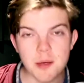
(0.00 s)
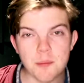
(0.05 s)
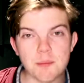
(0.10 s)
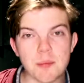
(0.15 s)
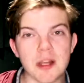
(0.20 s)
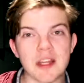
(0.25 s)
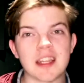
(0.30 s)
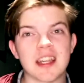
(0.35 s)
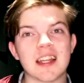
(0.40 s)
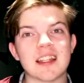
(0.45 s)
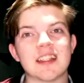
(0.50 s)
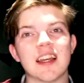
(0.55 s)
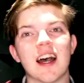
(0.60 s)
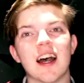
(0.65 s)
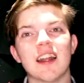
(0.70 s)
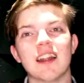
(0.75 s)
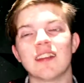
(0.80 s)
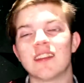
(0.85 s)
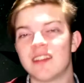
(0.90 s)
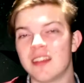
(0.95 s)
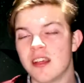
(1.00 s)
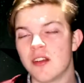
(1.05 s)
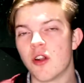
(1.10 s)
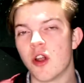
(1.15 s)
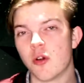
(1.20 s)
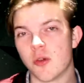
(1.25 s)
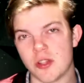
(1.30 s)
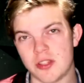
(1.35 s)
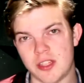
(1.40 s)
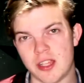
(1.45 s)
But Katana
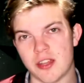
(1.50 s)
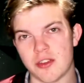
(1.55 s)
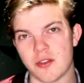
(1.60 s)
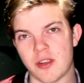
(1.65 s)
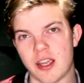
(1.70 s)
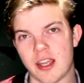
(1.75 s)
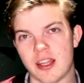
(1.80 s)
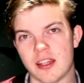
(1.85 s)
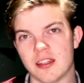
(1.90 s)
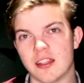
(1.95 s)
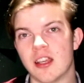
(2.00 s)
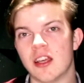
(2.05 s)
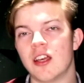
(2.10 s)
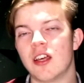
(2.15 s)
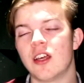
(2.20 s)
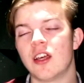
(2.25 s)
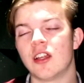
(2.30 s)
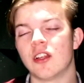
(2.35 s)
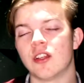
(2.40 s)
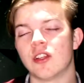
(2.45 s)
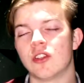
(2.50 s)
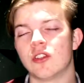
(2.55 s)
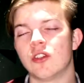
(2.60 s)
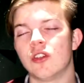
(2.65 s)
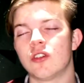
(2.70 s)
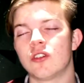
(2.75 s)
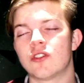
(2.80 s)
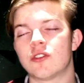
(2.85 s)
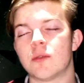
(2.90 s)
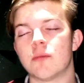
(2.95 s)
Zero, on the other hand,
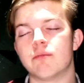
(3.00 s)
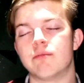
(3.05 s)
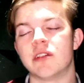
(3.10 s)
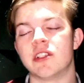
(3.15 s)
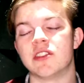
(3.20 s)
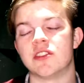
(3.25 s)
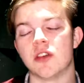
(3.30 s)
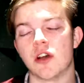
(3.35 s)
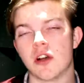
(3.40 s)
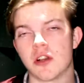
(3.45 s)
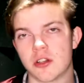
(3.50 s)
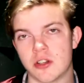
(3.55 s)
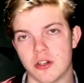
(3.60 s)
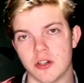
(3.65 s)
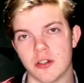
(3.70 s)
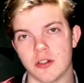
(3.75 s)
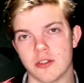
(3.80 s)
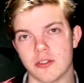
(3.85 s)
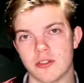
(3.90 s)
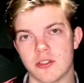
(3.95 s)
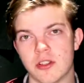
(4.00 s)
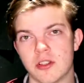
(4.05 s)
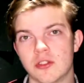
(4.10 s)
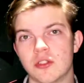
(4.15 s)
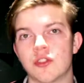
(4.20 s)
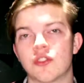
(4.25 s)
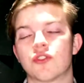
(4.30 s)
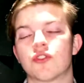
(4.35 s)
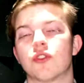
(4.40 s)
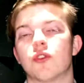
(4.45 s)
looks bazonkers,
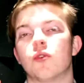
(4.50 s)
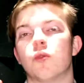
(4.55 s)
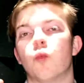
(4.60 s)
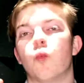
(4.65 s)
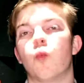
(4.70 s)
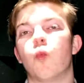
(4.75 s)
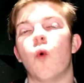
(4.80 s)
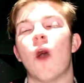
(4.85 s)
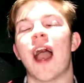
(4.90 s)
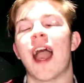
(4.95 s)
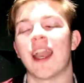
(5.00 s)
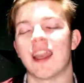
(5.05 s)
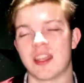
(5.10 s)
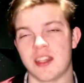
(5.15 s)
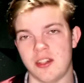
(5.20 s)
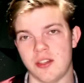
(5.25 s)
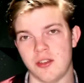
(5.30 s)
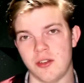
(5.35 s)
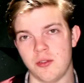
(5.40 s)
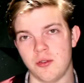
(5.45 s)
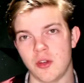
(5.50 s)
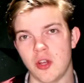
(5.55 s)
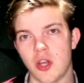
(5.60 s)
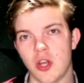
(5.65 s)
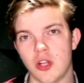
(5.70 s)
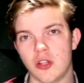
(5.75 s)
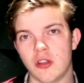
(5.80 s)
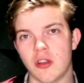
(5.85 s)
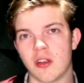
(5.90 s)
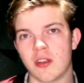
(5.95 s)
looks wackadoo,
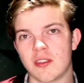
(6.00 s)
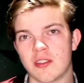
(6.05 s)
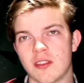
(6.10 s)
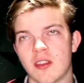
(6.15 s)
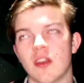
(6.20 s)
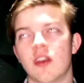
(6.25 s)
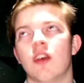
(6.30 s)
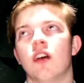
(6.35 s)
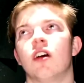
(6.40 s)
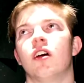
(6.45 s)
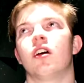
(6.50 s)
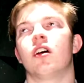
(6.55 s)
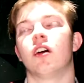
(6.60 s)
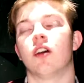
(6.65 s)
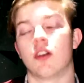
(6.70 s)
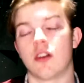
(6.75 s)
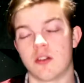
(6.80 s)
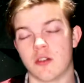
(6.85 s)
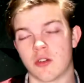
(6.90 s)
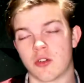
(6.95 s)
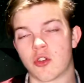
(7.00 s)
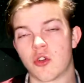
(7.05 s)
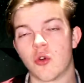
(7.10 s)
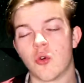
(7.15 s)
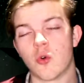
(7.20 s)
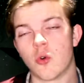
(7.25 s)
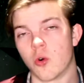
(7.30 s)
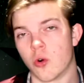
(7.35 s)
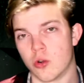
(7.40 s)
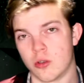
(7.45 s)
looks
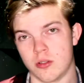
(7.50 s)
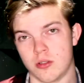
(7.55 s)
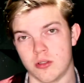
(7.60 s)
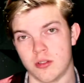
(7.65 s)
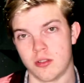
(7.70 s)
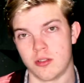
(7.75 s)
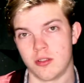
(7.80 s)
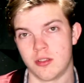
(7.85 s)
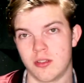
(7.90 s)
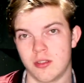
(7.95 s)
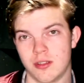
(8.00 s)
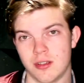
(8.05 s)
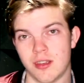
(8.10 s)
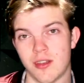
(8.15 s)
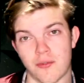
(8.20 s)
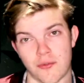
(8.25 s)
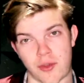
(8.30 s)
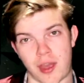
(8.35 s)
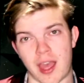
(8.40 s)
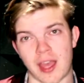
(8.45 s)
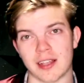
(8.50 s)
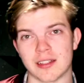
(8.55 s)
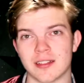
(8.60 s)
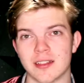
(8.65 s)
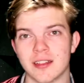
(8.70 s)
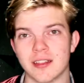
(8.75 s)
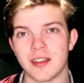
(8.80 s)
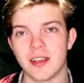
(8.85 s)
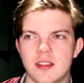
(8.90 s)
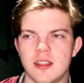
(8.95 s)
cool. In fact,
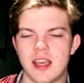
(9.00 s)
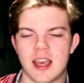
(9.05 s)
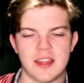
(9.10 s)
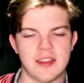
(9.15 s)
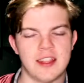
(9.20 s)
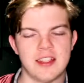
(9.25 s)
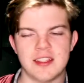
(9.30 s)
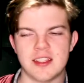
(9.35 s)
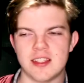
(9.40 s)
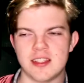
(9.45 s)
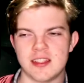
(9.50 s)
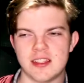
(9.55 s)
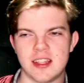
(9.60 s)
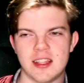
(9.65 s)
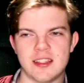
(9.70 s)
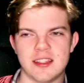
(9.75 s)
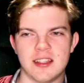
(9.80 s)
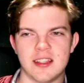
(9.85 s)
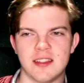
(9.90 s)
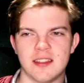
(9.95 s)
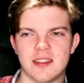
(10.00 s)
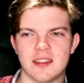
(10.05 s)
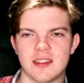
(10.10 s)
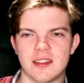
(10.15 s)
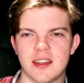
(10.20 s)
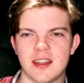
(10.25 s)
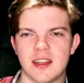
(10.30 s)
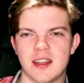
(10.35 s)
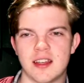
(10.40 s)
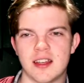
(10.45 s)
yeah, this is
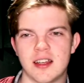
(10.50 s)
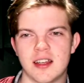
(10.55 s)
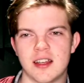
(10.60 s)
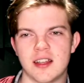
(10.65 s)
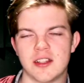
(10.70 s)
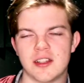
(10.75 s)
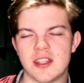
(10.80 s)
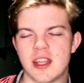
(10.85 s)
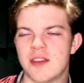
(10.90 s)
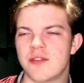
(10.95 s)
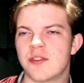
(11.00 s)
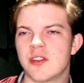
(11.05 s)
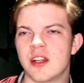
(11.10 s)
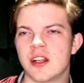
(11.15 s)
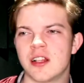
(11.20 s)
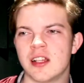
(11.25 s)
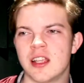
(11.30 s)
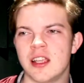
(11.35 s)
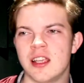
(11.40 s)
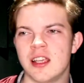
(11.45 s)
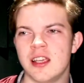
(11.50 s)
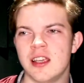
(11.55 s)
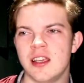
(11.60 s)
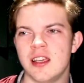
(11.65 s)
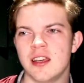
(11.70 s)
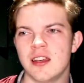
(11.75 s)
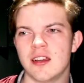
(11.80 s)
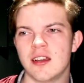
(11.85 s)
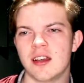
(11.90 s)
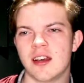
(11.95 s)
definitely
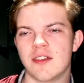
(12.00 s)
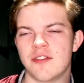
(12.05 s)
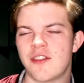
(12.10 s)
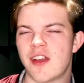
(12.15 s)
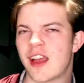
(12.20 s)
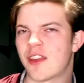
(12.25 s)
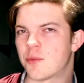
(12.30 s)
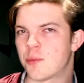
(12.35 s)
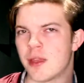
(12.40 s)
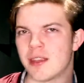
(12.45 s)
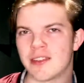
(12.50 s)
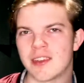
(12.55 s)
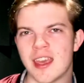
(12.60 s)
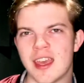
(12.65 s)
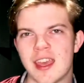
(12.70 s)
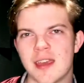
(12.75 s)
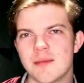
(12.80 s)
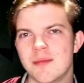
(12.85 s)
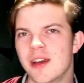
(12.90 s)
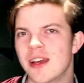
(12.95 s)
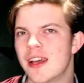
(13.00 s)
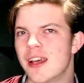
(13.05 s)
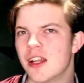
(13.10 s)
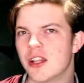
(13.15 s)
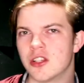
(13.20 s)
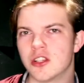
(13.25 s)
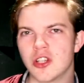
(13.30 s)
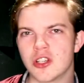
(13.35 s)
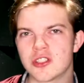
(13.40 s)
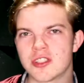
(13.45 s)
a fast-paced game.
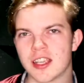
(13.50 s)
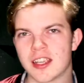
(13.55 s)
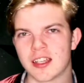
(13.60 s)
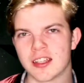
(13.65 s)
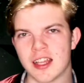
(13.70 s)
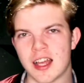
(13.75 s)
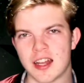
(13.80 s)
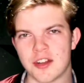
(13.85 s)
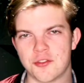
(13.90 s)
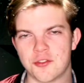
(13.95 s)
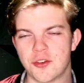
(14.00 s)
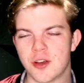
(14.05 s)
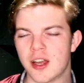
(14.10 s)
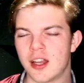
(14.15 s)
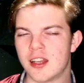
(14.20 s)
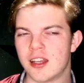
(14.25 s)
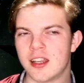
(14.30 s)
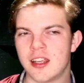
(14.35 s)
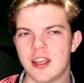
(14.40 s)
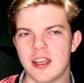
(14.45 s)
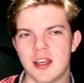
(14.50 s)
Looks like a lot of fun.